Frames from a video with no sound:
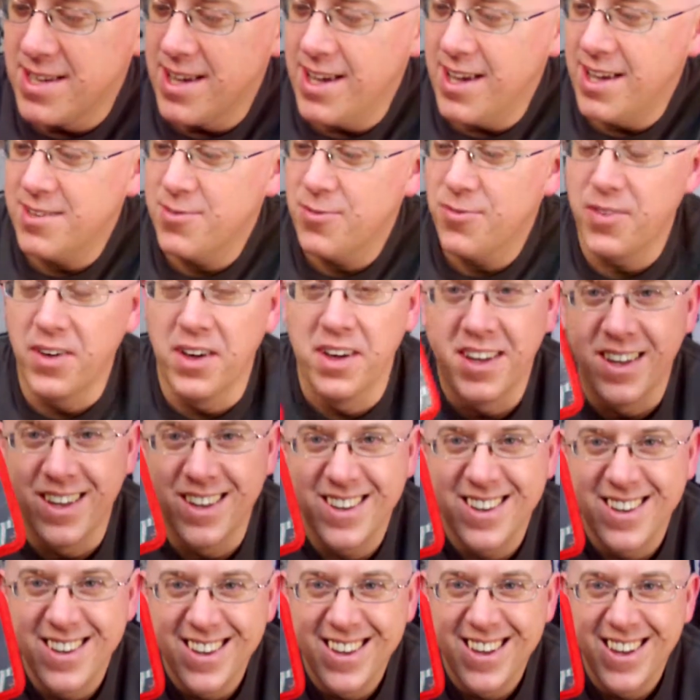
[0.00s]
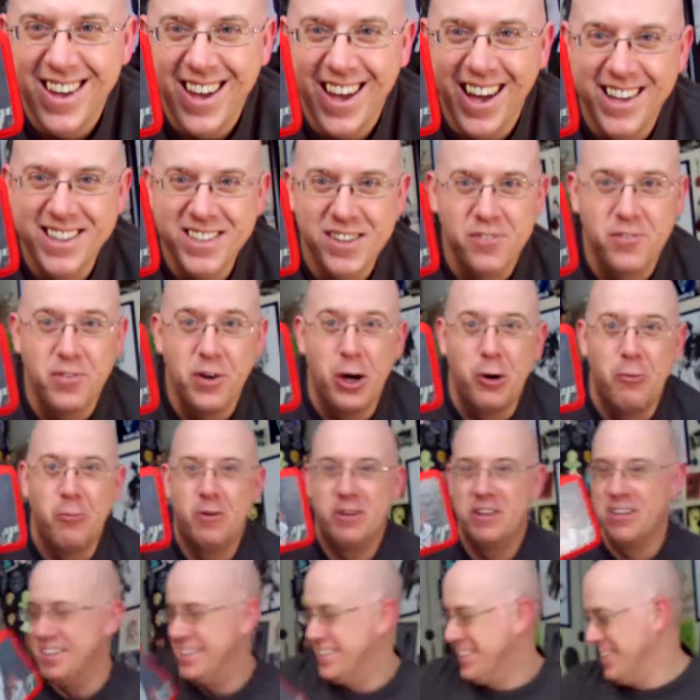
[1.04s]
that's fun. That's a fun one.
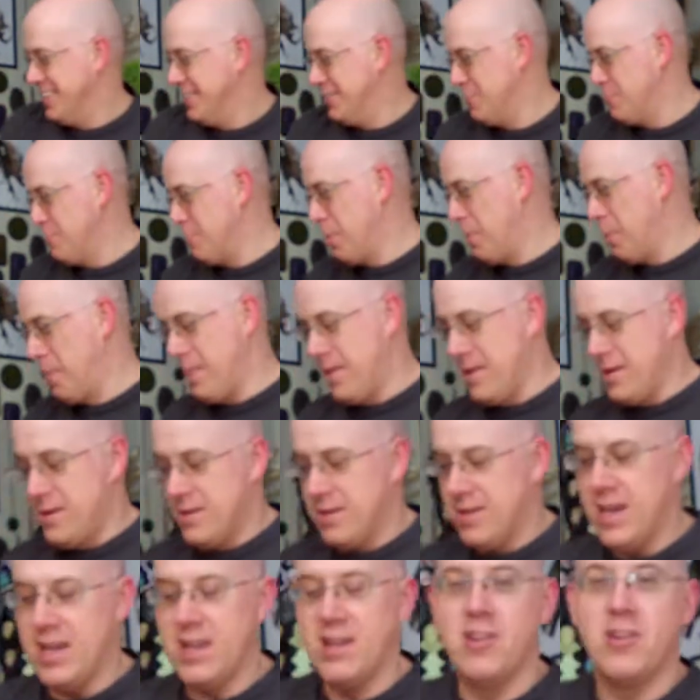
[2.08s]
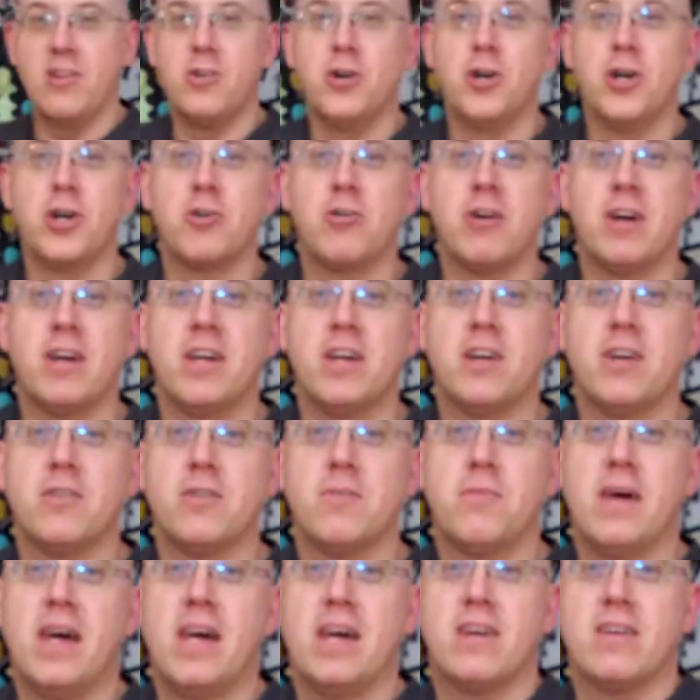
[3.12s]
Got a little hook right here on the
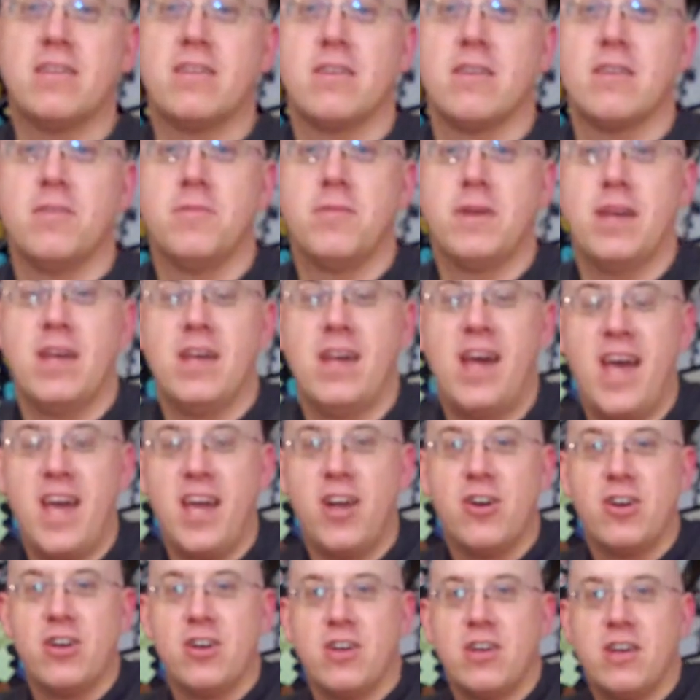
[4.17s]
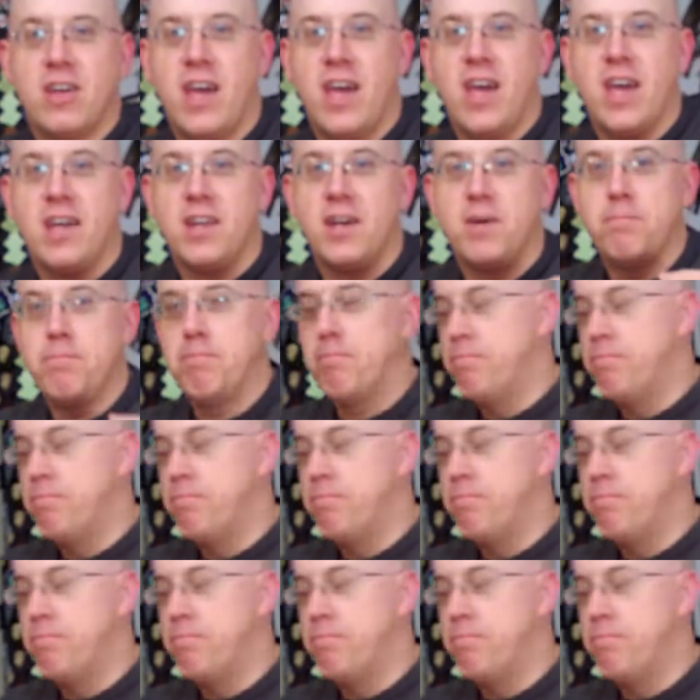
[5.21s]
back. I mean, hanger. You can hang it up